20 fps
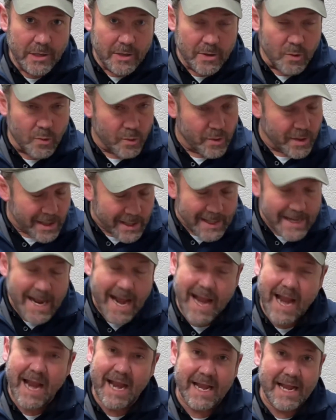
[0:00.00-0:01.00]
Really
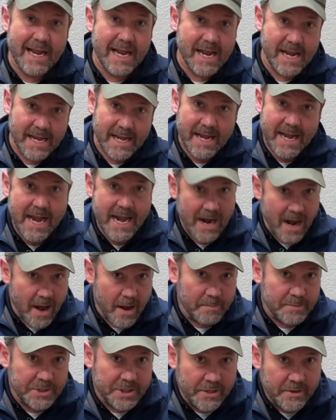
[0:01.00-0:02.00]
handy, neat
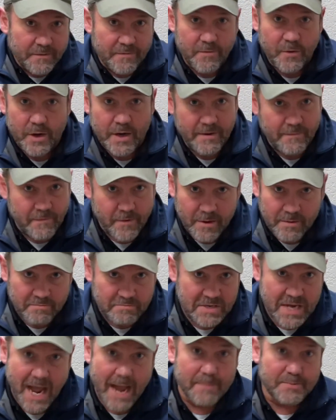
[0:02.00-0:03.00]
option for different
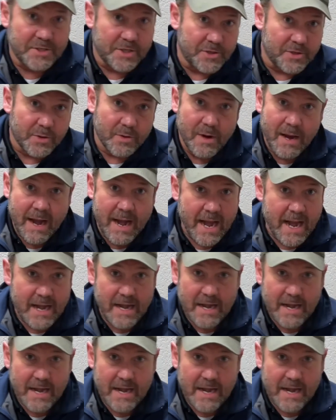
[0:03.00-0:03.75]
types of terrain,